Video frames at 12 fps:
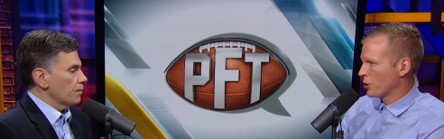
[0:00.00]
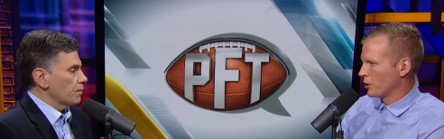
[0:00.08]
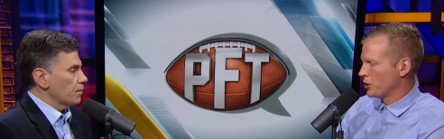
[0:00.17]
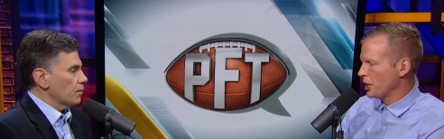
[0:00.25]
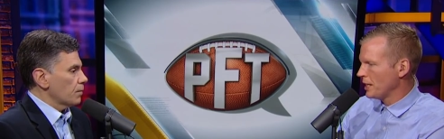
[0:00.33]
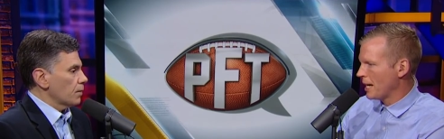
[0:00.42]
Speaker 1: or
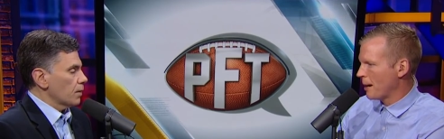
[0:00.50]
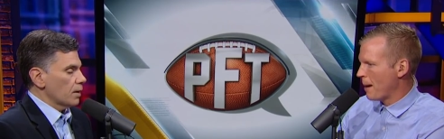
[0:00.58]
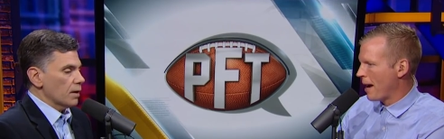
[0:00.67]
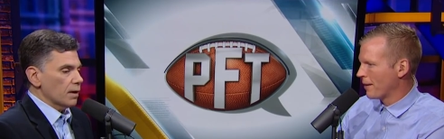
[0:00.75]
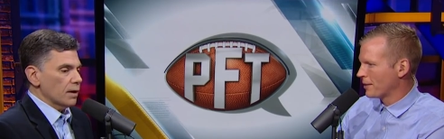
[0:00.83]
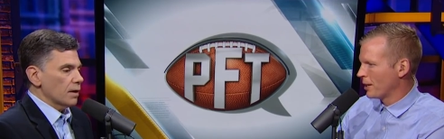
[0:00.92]
GM
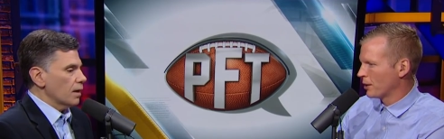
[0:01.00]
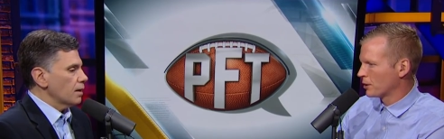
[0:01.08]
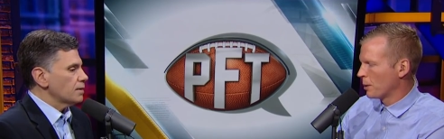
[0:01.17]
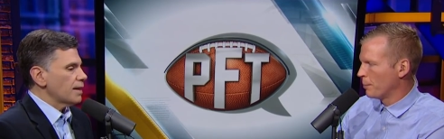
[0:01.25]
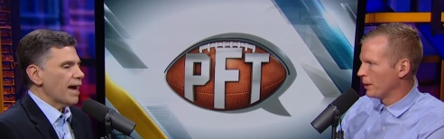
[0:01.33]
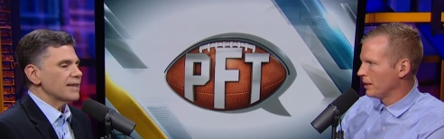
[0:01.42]
out there
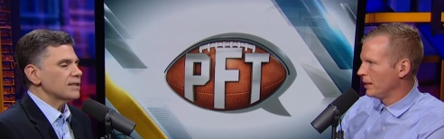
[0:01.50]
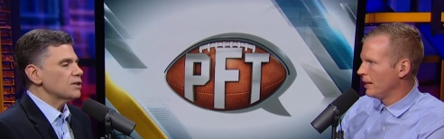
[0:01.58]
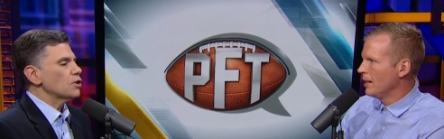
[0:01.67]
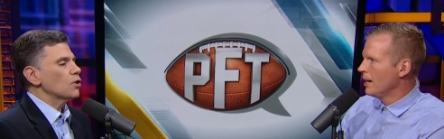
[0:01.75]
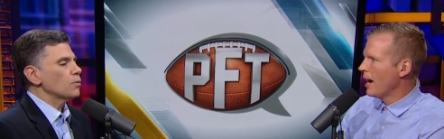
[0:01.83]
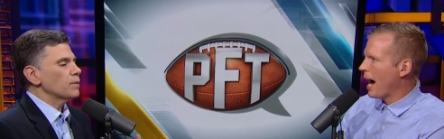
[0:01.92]
completely. That's
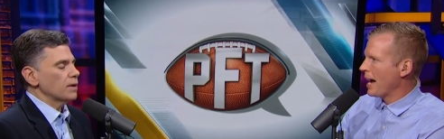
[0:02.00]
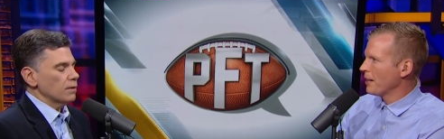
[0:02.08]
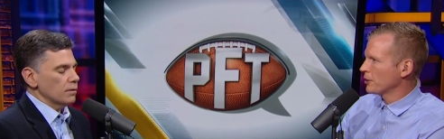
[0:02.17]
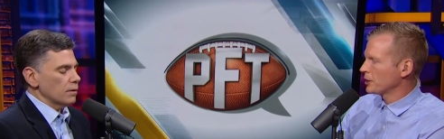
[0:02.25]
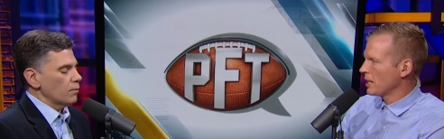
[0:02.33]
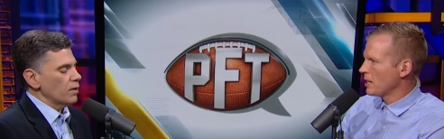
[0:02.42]
your, I
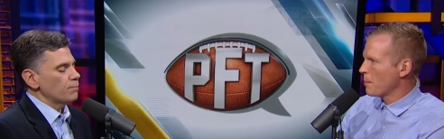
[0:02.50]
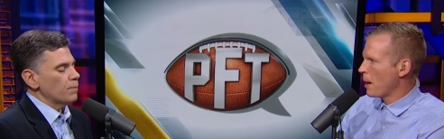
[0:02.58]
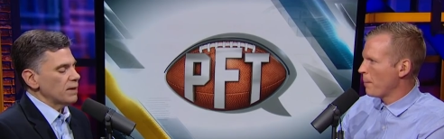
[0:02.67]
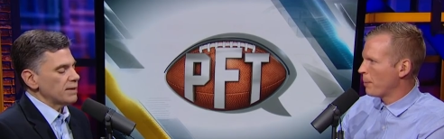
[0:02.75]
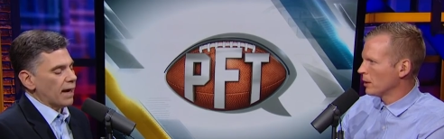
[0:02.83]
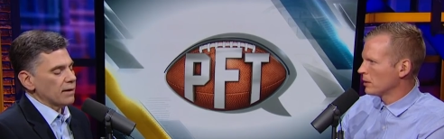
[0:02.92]
understand they might
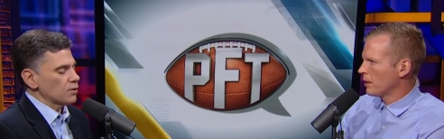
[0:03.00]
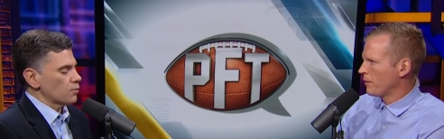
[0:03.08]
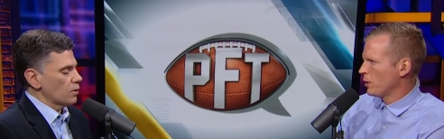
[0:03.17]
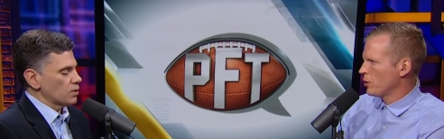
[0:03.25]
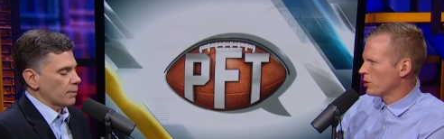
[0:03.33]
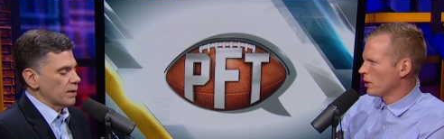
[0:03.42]
been down this
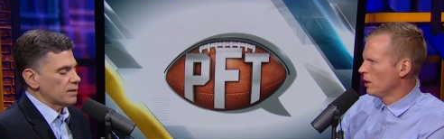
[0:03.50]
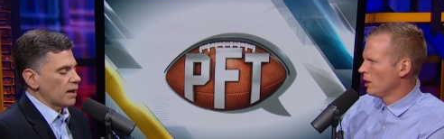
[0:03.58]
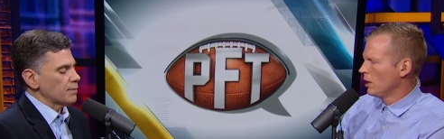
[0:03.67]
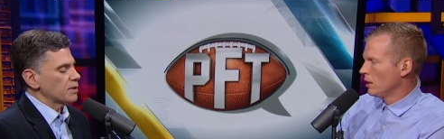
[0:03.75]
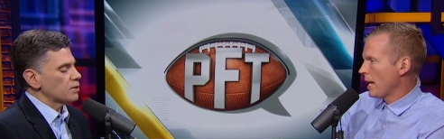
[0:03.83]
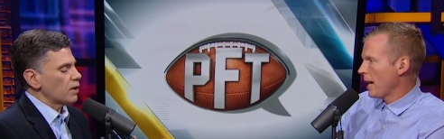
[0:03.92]
road future. so many
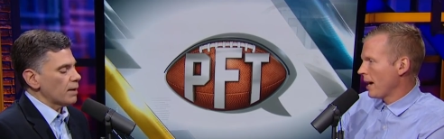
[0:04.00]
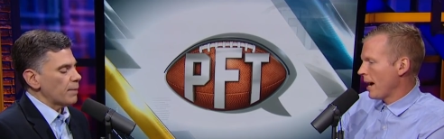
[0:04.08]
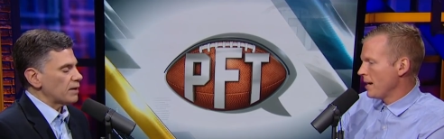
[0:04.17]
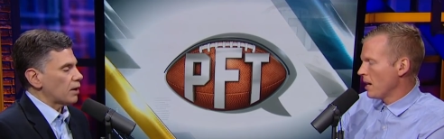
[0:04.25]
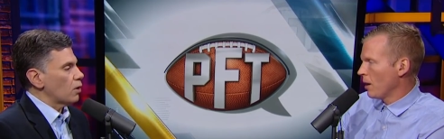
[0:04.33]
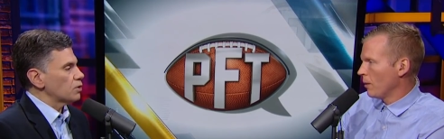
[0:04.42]
times. It's yeah, not
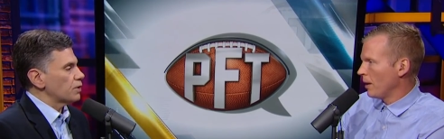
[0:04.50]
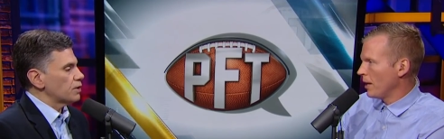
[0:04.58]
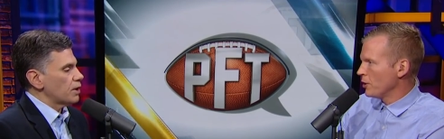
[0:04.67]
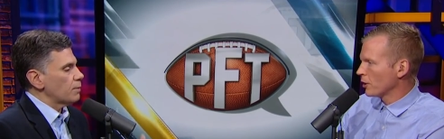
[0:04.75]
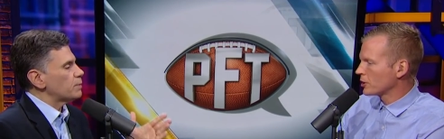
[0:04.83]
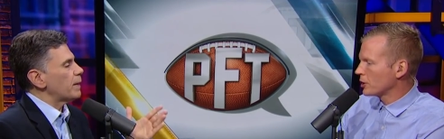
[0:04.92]
about the coach,
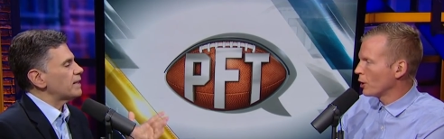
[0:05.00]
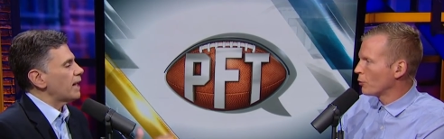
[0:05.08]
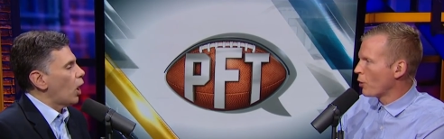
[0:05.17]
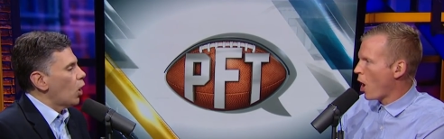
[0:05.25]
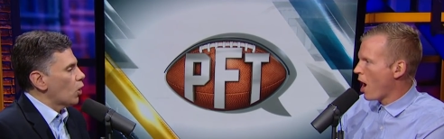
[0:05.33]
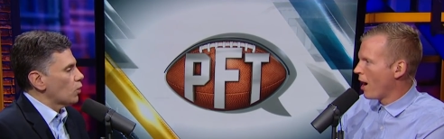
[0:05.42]
and you're it's about the
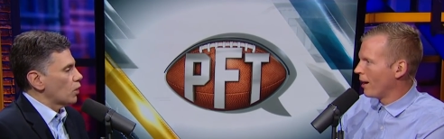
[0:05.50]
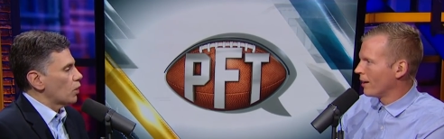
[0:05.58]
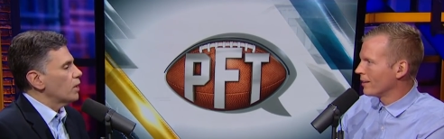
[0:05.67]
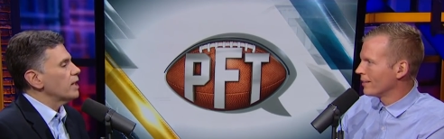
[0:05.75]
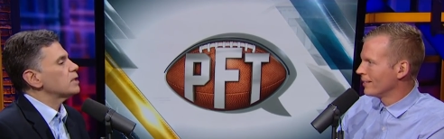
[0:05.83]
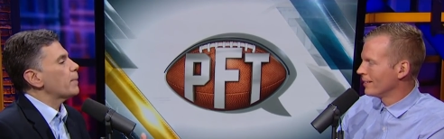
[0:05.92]
wrong.
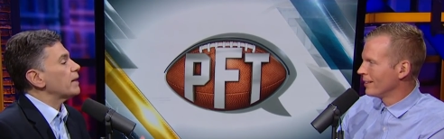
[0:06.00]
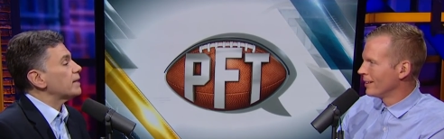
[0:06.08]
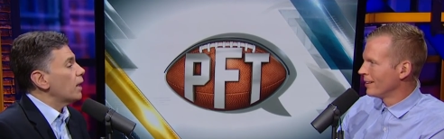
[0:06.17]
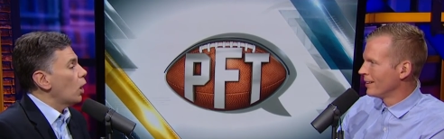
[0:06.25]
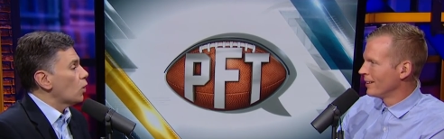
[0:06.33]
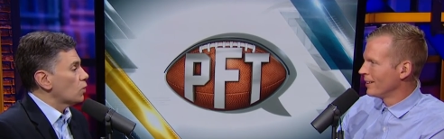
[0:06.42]
owner.
Speaker 2: It's about
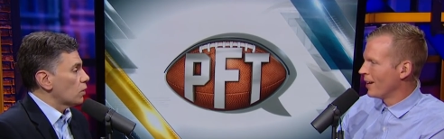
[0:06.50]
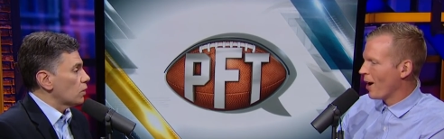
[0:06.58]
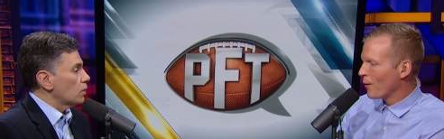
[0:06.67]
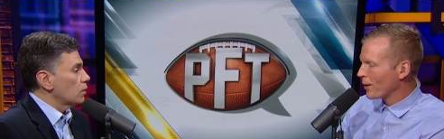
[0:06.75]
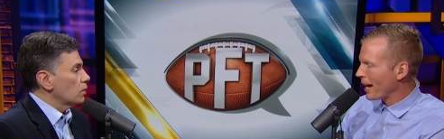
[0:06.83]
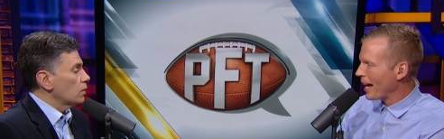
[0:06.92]
the owner.
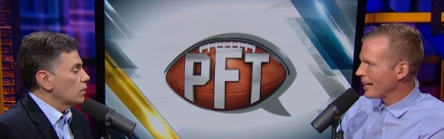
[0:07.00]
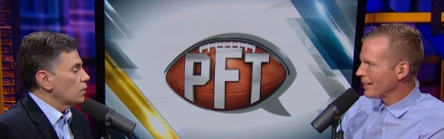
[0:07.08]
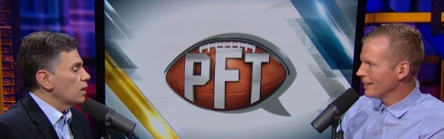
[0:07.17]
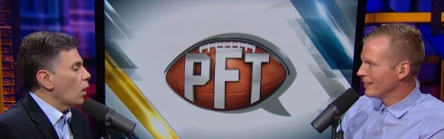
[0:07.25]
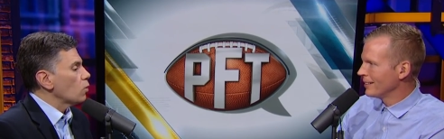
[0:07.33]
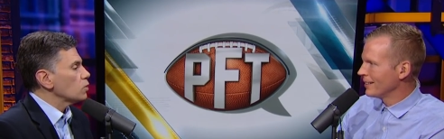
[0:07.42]
Okay,
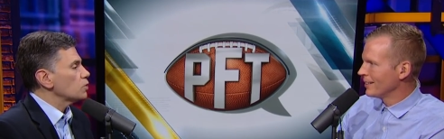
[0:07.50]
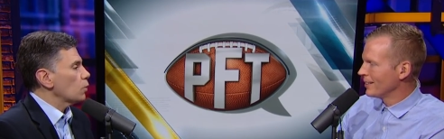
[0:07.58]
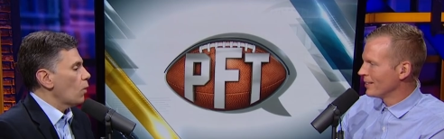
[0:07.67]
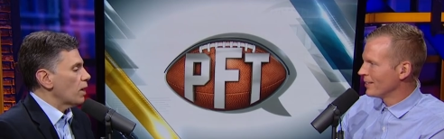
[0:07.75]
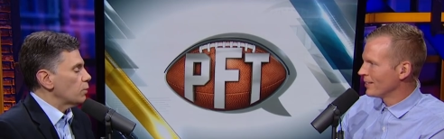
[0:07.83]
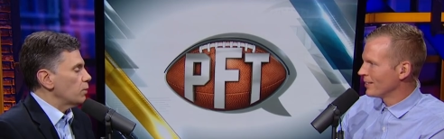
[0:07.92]
the owner's the
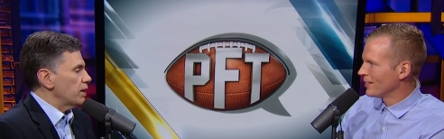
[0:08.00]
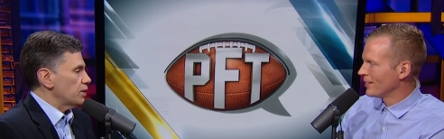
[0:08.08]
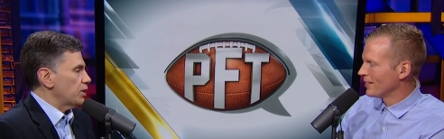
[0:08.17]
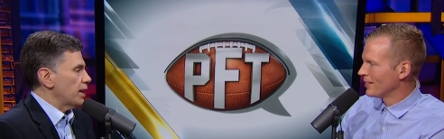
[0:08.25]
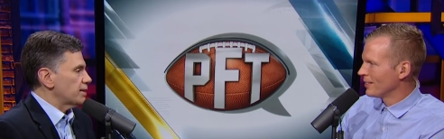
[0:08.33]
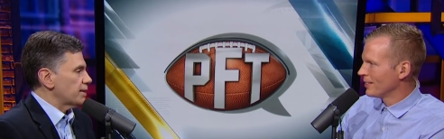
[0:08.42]
one who
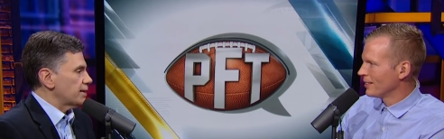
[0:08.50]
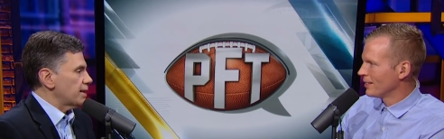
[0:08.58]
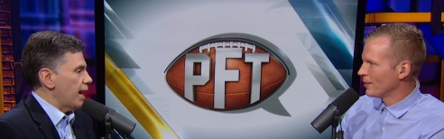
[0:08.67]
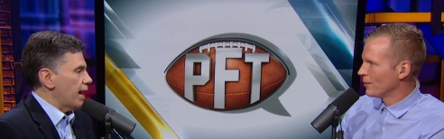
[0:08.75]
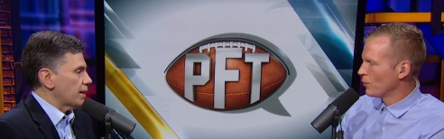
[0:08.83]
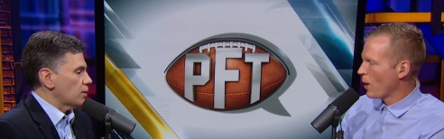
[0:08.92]
initiates the
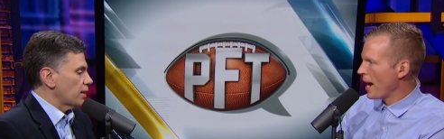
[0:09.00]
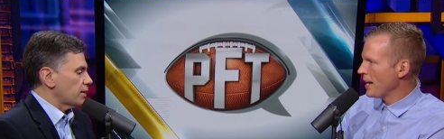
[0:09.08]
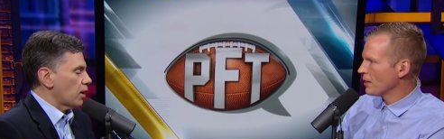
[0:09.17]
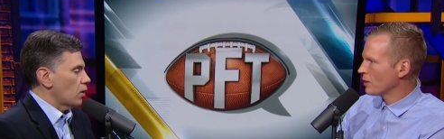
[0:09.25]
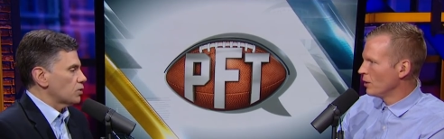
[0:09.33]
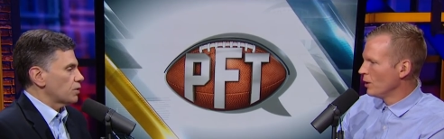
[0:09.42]
tank, right. not the
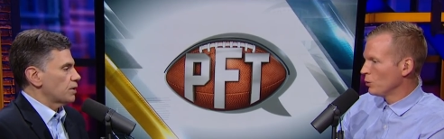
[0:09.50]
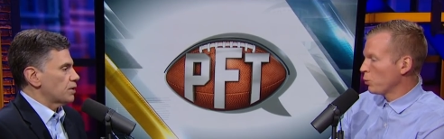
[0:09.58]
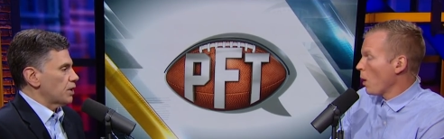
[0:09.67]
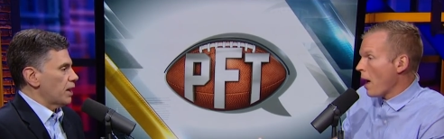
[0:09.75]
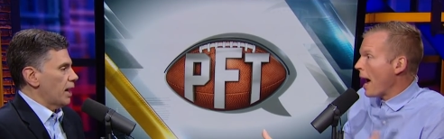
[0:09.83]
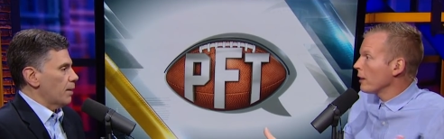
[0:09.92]
coach or the GM.
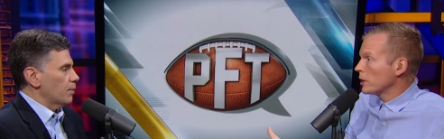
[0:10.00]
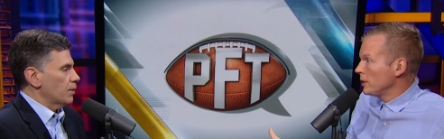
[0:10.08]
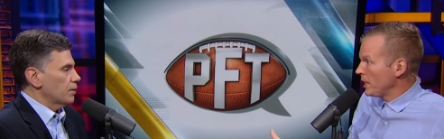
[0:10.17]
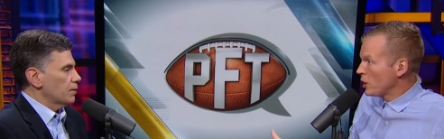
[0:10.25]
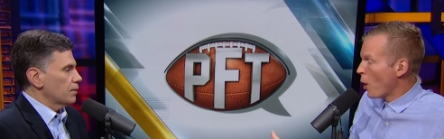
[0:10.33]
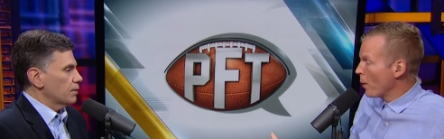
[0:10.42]
Well, how's it?
Speaker 1: Is
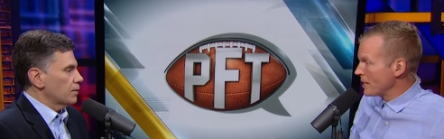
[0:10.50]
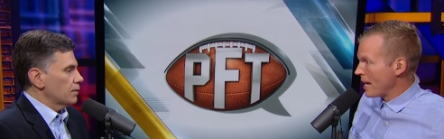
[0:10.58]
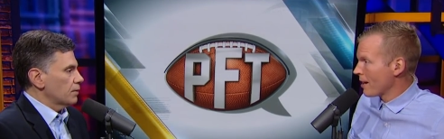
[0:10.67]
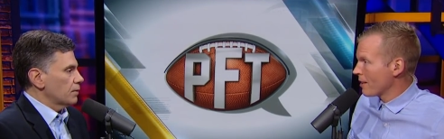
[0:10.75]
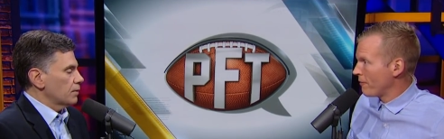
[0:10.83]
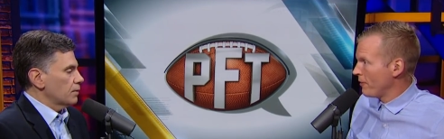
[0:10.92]
he going
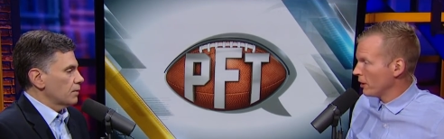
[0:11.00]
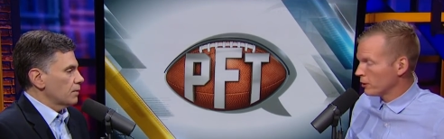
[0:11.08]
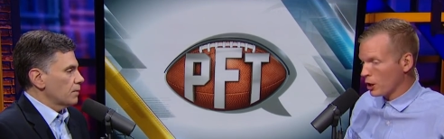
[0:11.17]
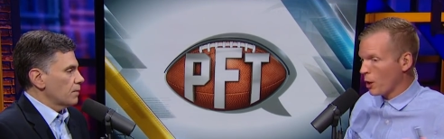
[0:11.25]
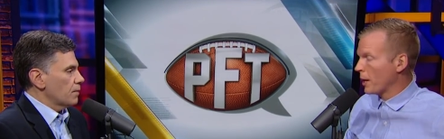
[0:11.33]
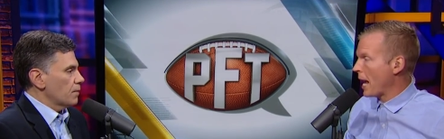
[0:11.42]
down on the field
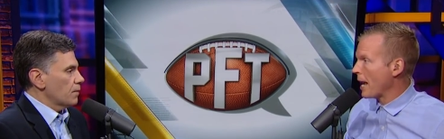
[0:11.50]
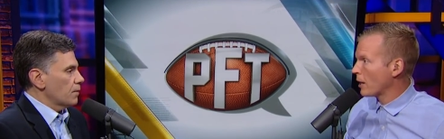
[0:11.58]
and going, "Hey,